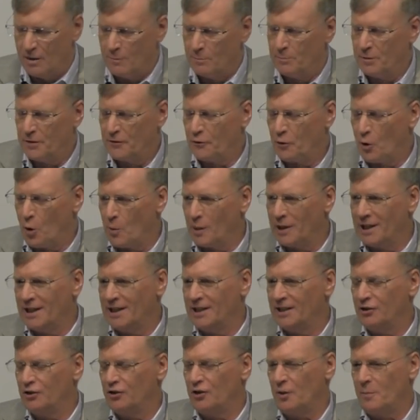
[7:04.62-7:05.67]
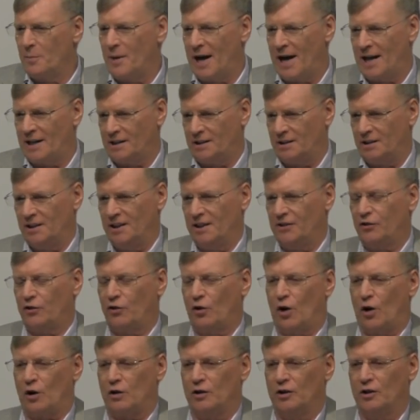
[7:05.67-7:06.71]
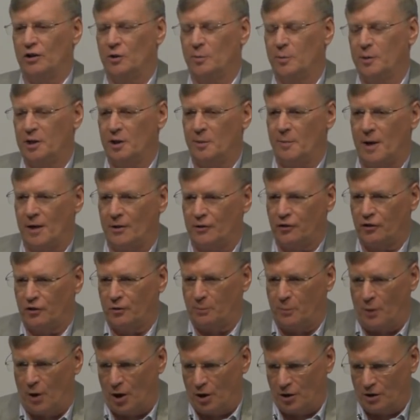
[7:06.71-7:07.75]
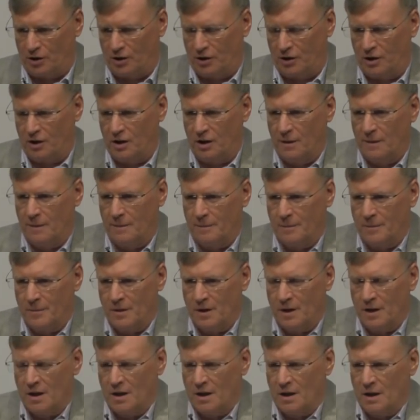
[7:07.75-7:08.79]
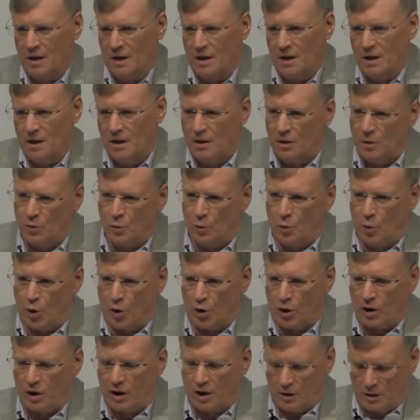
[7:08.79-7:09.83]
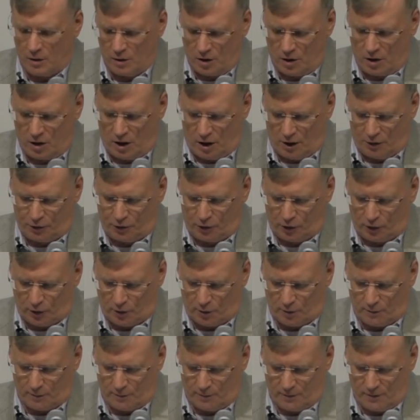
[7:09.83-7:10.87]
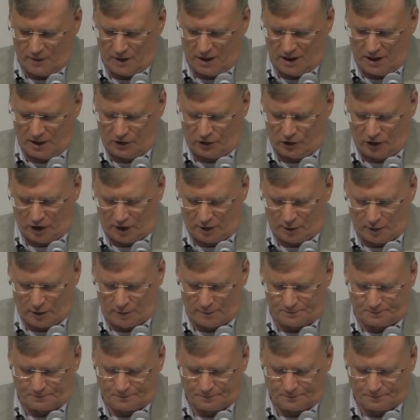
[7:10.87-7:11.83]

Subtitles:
Before we get into the battle, let's talk a little bit about Spartan work culture, etc.